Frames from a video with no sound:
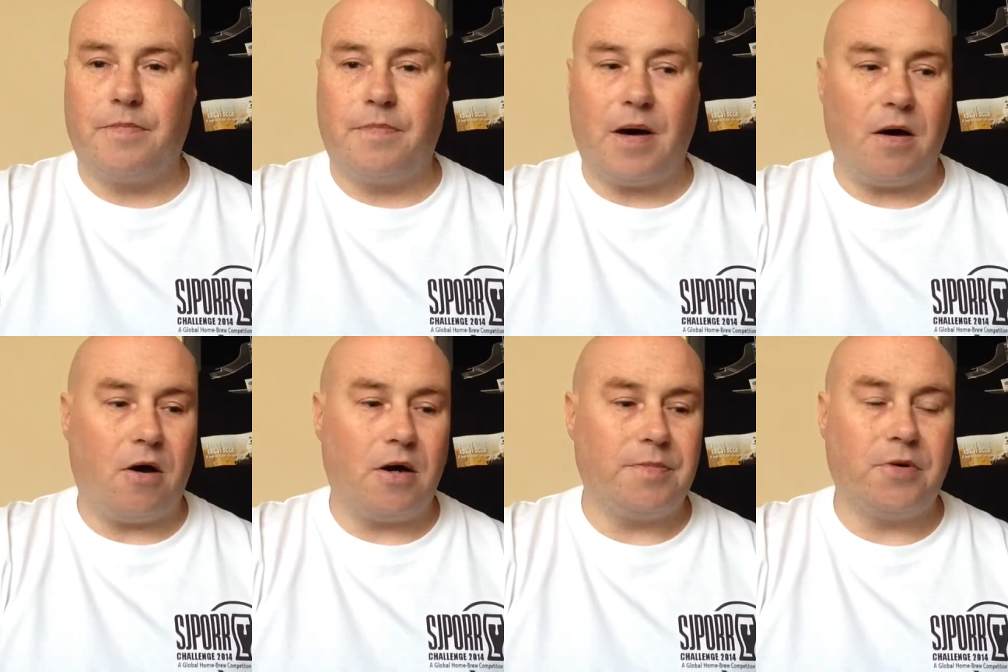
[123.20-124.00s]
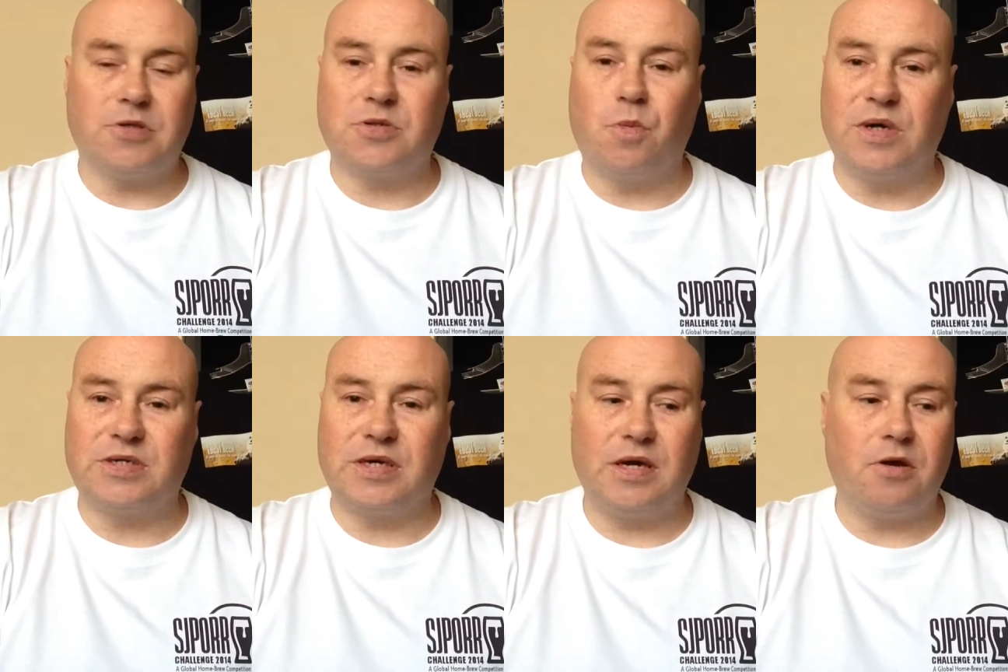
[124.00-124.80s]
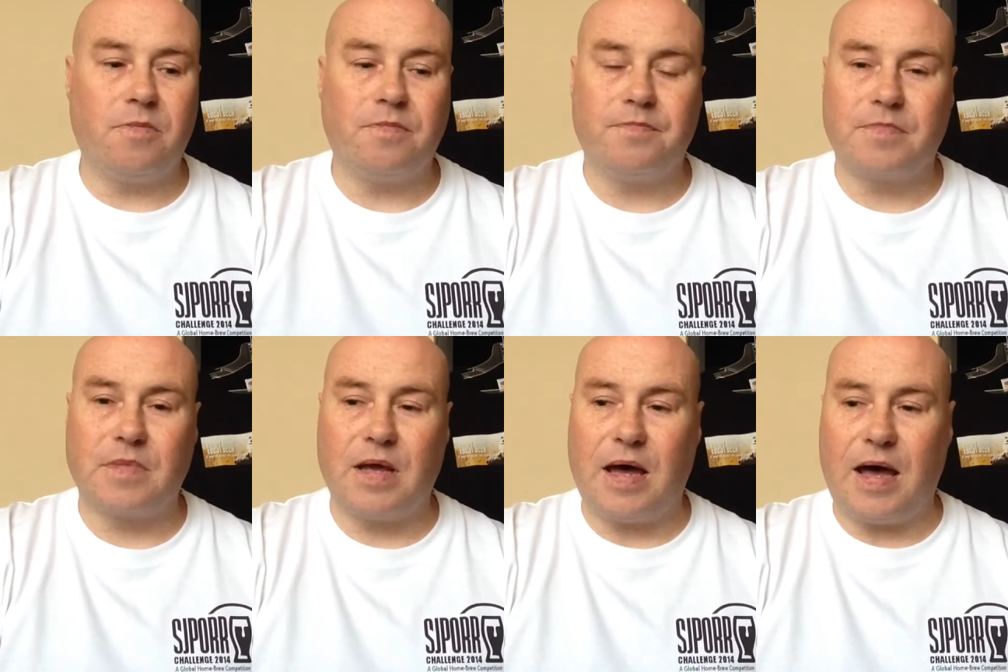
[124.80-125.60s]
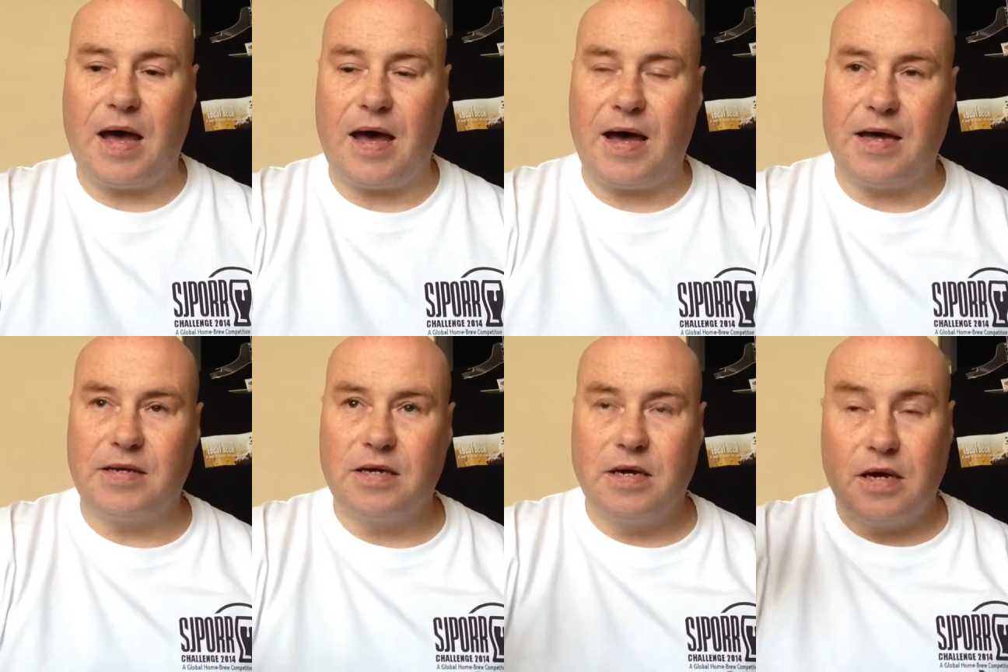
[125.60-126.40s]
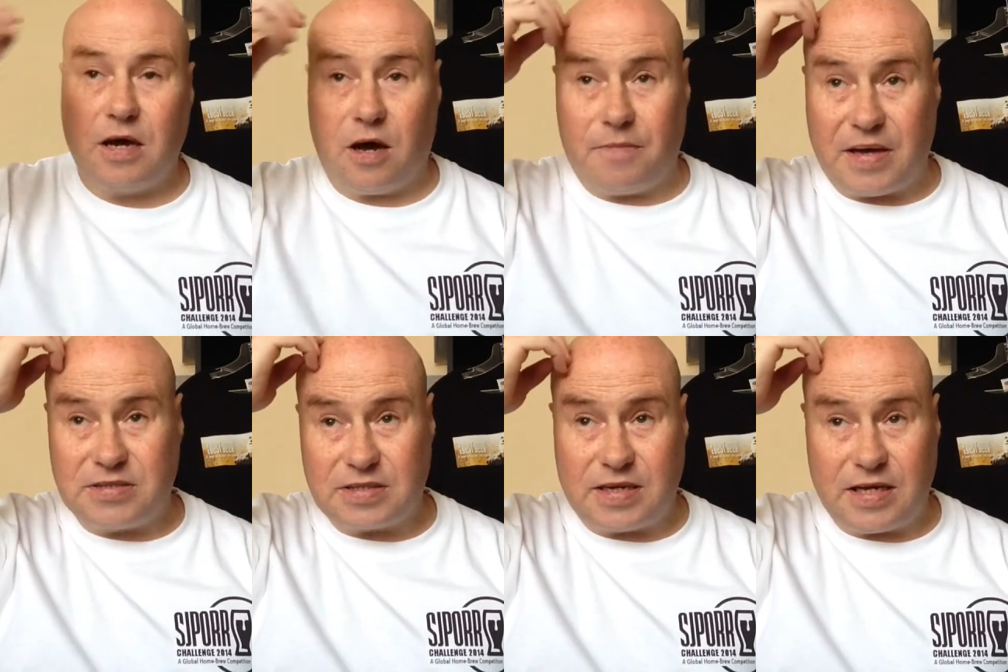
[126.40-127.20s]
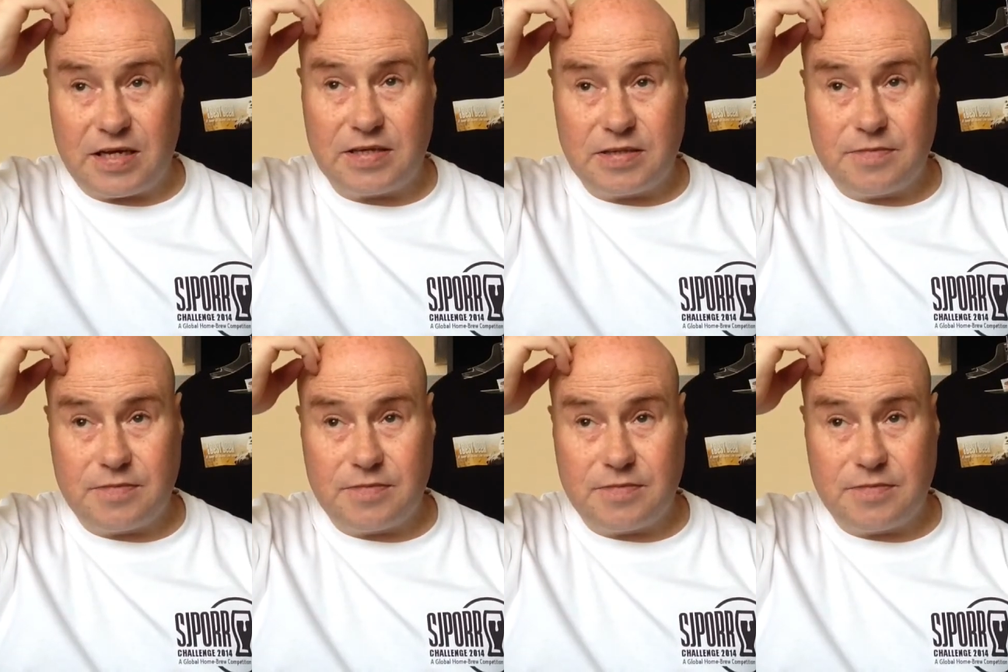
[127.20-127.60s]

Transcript: But I put some whiskey in them, and I basically